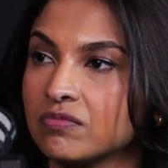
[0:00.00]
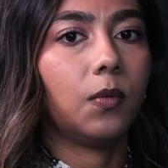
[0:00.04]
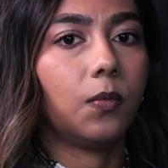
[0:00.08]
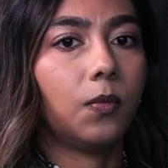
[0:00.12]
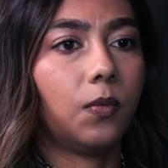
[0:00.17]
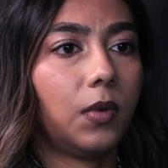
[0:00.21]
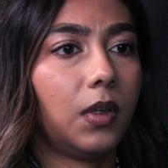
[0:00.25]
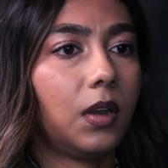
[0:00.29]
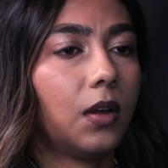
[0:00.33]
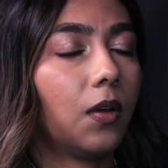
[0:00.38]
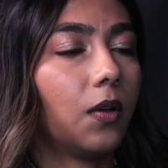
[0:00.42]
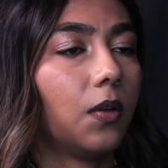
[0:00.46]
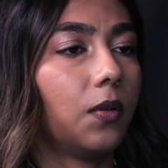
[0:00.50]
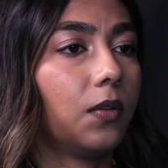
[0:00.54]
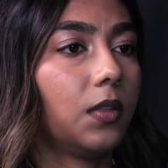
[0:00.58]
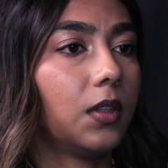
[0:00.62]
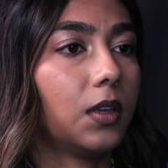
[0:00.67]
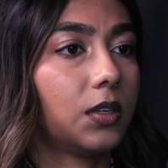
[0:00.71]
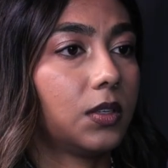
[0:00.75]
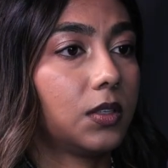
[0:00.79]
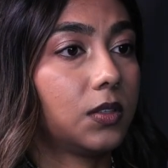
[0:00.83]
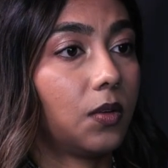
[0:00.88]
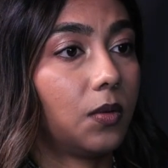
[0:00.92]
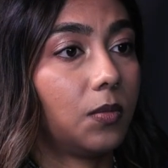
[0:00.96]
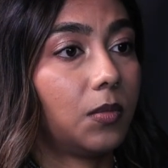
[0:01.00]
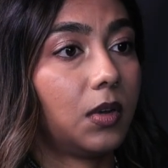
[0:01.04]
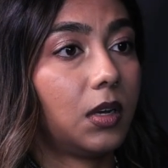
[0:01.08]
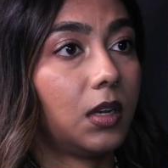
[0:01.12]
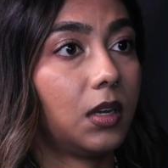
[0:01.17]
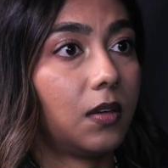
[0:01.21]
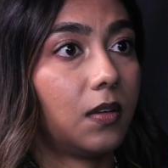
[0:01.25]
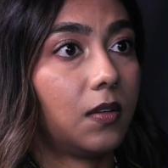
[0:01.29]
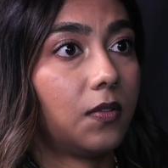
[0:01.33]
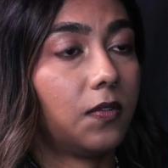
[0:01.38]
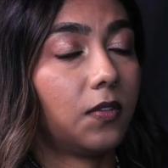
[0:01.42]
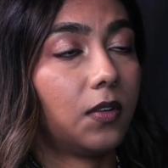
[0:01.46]
we know there's so
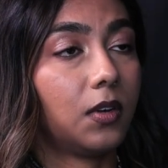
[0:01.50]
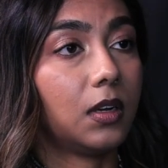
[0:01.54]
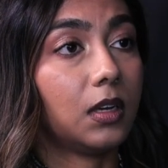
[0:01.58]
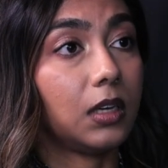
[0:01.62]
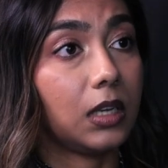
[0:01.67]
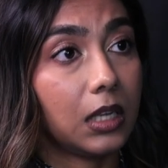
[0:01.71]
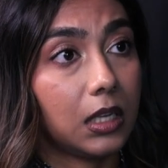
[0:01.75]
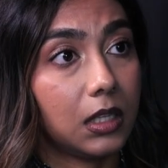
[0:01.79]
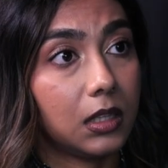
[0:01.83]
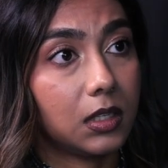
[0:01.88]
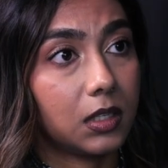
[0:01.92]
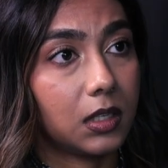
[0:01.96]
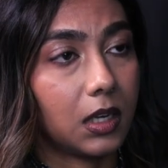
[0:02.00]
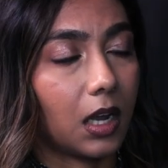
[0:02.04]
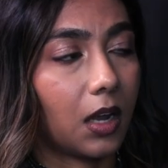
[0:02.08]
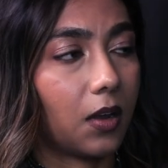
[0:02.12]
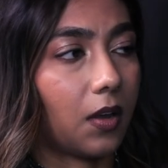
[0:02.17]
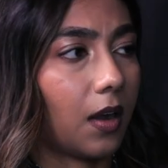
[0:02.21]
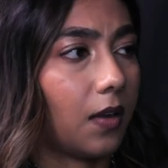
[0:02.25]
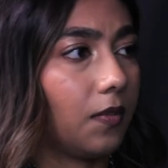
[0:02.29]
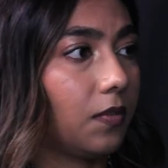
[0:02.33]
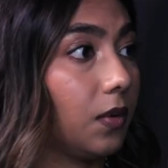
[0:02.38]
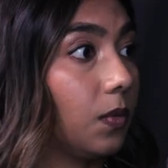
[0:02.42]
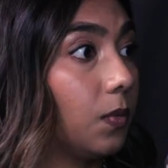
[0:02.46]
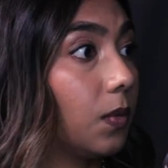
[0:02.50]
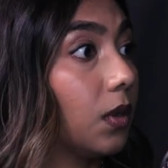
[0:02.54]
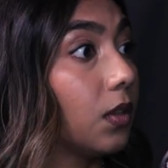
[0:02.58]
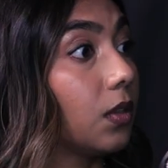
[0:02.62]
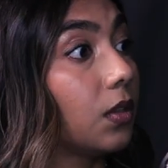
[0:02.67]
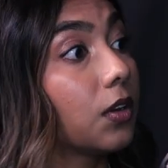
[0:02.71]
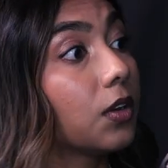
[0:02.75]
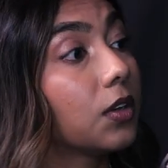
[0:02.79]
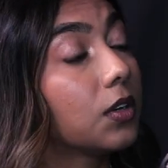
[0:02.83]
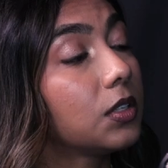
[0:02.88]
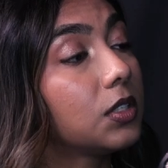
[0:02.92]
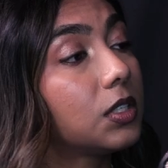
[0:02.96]
many different needs now. Everyone
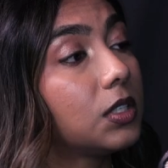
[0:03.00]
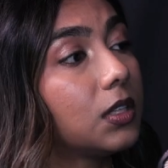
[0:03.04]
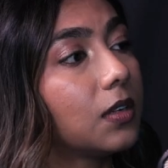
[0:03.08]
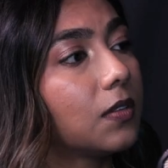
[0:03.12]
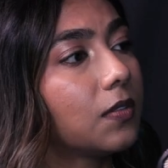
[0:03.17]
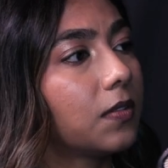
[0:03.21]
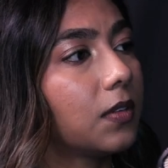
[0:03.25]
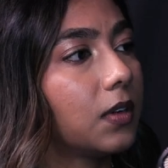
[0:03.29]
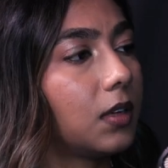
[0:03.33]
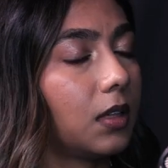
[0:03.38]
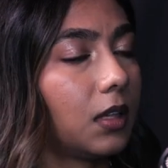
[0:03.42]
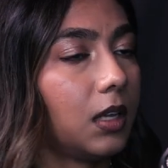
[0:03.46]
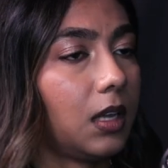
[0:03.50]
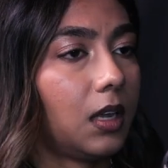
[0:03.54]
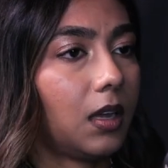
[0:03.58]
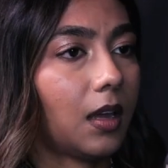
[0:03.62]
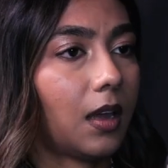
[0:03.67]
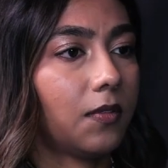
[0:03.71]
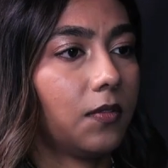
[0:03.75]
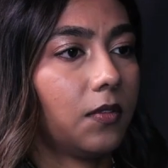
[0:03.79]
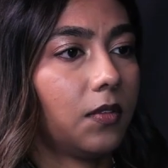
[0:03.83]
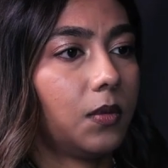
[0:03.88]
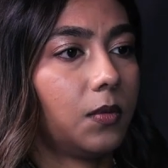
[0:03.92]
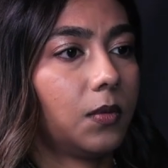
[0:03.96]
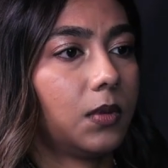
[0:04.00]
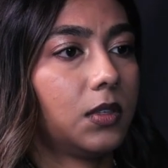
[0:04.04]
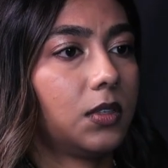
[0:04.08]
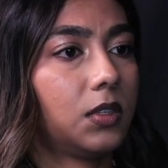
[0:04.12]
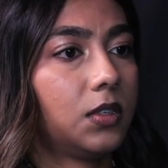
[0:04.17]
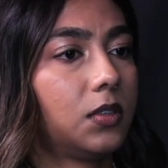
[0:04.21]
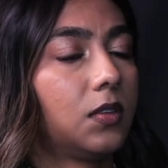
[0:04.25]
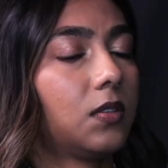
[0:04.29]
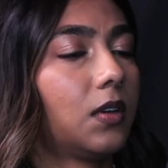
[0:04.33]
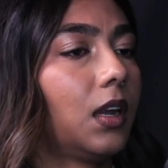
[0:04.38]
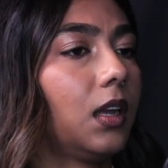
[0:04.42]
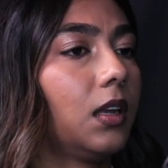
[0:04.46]
learns differently.
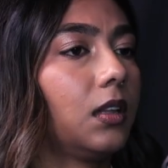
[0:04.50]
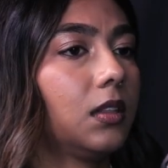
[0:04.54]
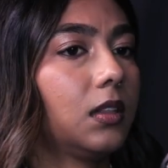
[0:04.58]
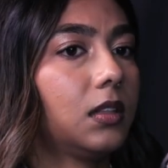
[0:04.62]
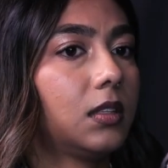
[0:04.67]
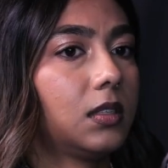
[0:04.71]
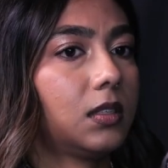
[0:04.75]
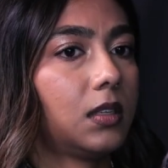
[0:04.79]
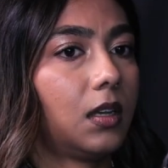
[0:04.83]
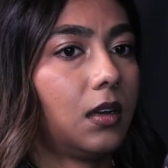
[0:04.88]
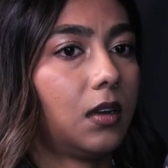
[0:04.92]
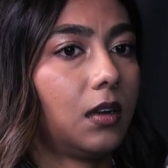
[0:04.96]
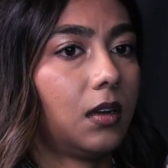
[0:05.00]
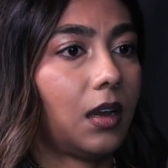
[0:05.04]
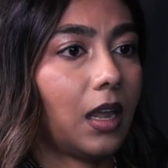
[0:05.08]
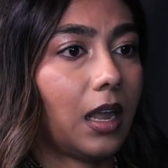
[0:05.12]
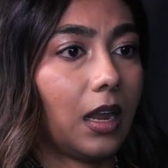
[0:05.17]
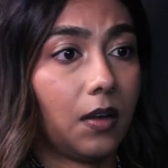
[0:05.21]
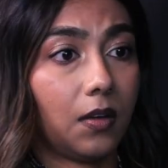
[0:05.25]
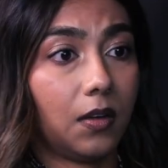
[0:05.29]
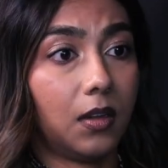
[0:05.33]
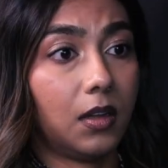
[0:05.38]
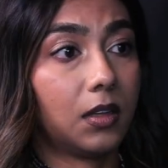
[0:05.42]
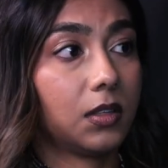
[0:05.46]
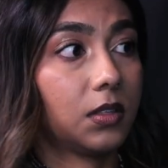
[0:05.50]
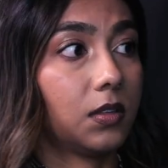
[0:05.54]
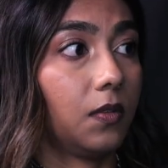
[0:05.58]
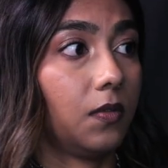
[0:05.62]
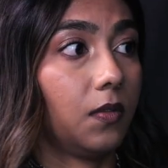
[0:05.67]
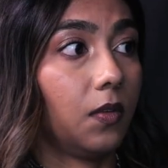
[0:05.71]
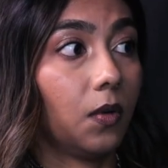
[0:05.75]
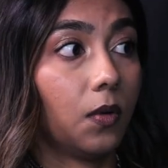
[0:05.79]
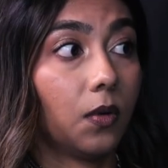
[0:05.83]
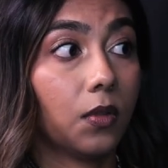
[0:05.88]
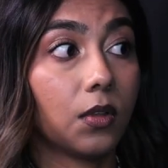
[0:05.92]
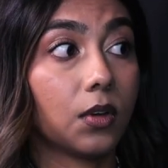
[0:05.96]
Everyone's strengths and areas
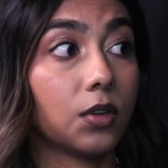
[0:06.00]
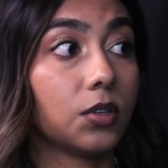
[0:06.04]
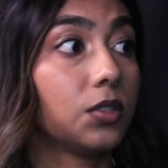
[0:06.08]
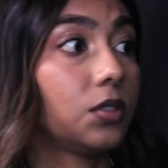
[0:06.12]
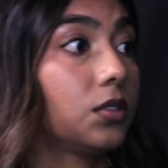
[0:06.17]
of growth are